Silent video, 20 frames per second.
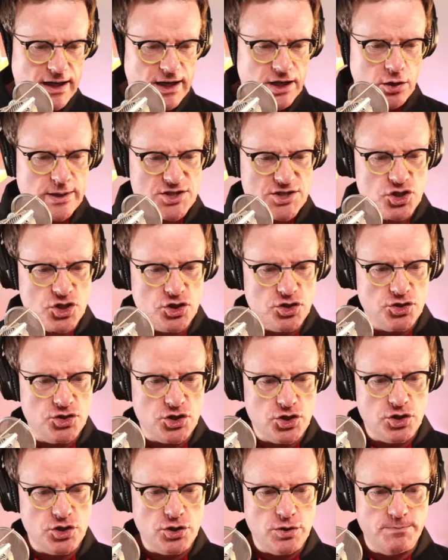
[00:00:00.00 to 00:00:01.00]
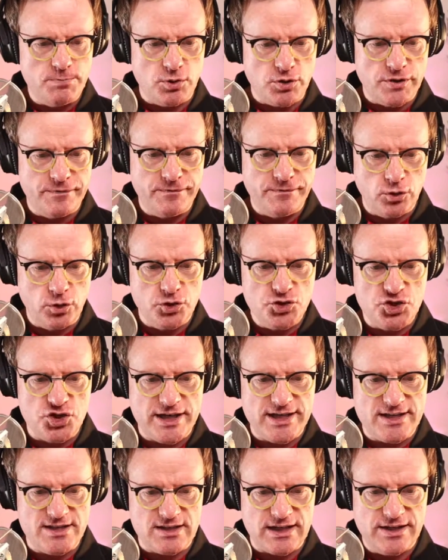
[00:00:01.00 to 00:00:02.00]
Question, do you put the 4
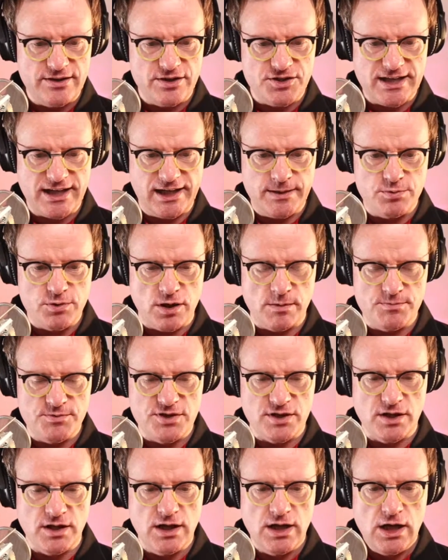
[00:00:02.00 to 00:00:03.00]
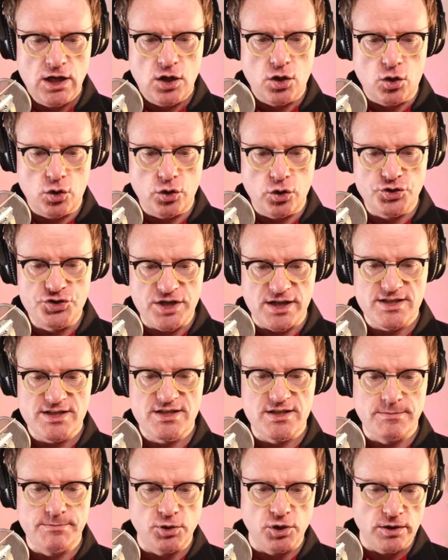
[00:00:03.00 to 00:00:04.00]
sheets in the teleprompter or just
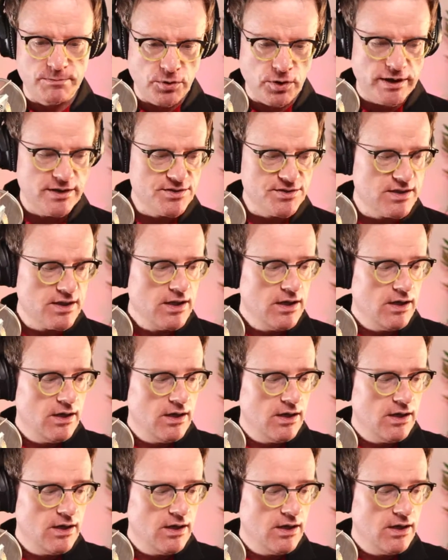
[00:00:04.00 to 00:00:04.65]
the bullet points.